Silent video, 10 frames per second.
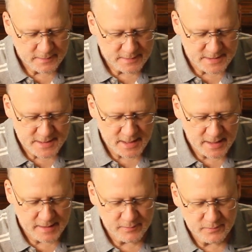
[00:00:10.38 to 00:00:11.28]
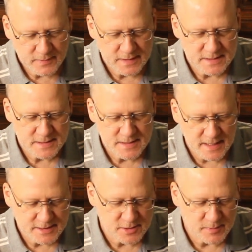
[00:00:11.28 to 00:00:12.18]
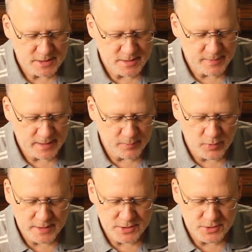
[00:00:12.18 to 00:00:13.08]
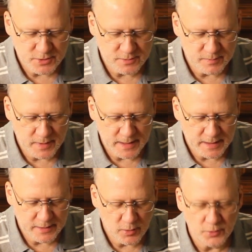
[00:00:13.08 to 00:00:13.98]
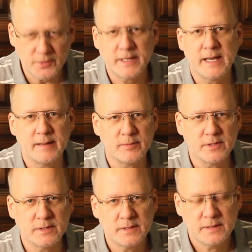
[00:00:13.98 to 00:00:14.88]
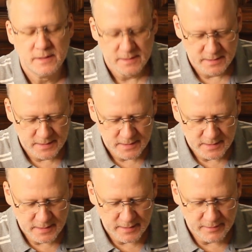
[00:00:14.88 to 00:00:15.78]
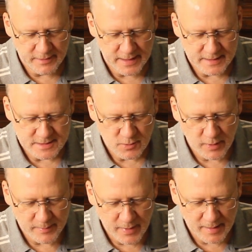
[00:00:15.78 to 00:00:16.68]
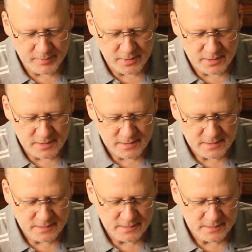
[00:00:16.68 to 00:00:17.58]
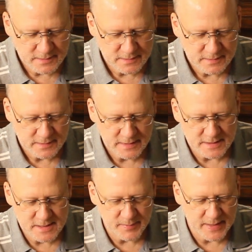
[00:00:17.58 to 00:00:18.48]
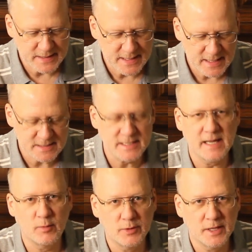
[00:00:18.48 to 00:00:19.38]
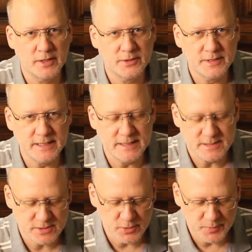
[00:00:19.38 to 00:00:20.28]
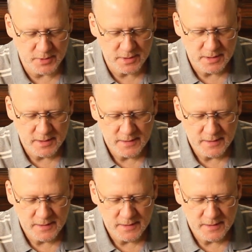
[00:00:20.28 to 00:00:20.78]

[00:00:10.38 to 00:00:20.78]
This time, it's not so much about a point and shoot, but an older camera that is quite popular. It's a Pentax K100D Super.